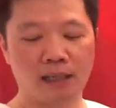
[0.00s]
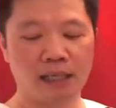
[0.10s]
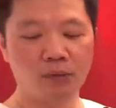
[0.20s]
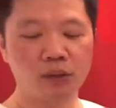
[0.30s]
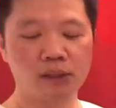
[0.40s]

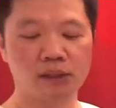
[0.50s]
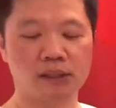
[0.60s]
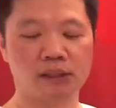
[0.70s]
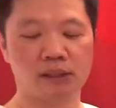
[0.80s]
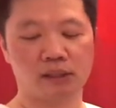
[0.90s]
I would
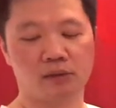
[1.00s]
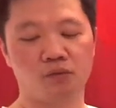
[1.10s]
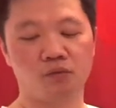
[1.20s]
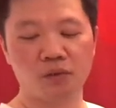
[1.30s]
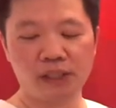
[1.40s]

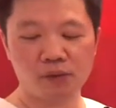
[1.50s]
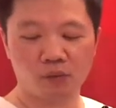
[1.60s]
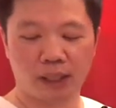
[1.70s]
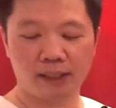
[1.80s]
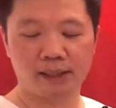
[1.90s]

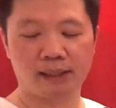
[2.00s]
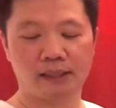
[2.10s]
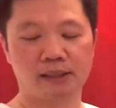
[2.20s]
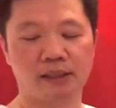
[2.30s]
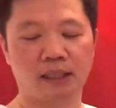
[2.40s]
rewrite this I
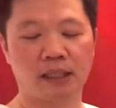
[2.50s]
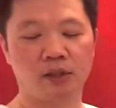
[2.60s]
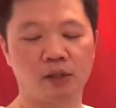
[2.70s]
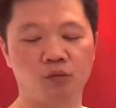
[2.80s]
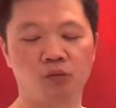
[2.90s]
say
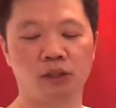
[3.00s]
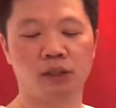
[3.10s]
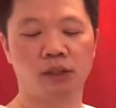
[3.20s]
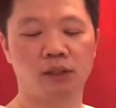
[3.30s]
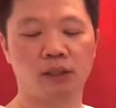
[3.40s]
it
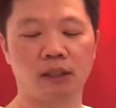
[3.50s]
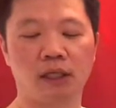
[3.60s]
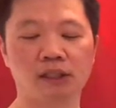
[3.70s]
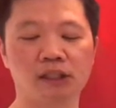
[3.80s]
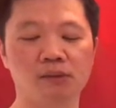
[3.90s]
would
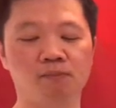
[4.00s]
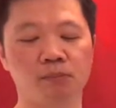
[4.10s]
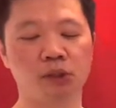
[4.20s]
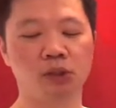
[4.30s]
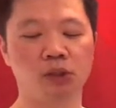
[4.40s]
a
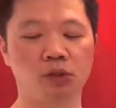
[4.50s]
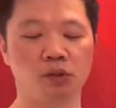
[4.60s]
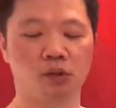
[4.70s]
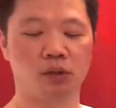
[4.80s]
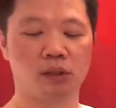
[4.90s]

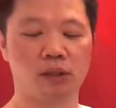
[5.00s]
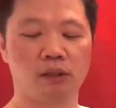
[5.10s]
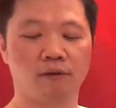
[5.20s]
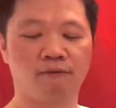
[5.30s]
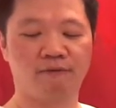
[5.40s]
smooth
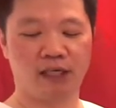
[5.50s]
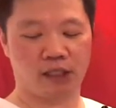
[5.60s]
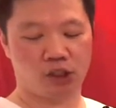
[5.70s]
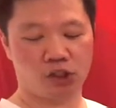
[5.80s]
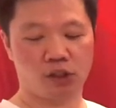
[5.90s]

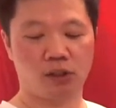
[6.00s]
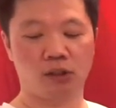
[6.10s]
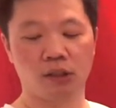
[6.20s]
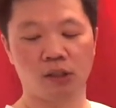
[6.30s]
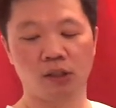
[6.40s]
finish
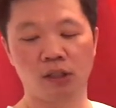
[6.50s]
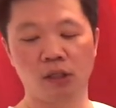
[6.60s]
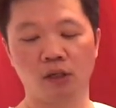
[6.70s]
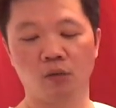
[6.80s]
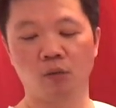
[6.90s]

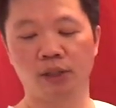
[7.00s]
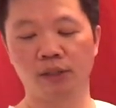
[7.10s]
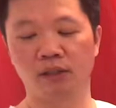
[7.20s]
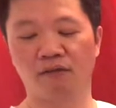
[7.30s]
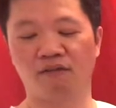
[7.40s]
with
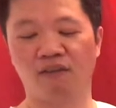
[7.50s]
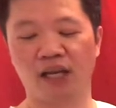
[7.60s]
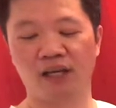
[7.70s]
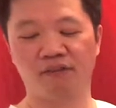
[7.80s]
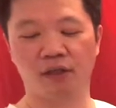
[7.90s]
the
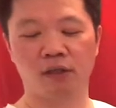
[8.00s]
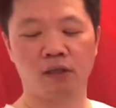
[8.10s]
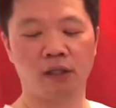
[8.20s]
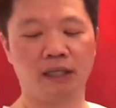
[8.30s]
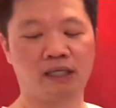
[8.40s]

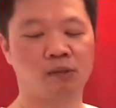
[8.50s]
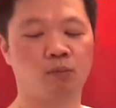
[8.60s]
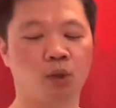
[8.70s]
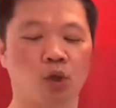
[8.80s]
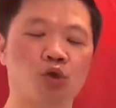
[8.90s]
flavor
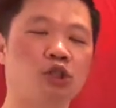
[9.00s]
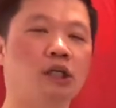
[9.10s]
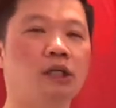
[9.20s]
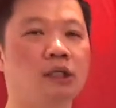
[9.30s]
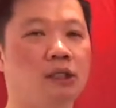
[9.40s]

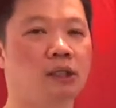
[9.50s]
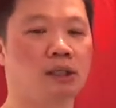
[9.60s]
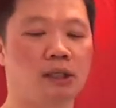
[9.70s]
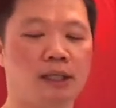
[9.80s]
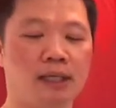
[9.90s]
explosion
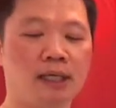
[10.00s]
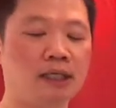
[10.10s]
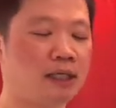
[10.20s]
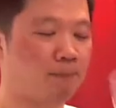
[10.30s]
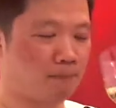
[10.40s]

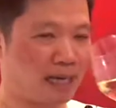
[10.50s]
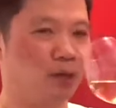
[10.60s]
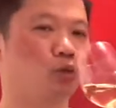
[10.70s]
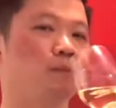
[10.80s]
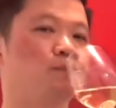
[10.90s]
in the mouth.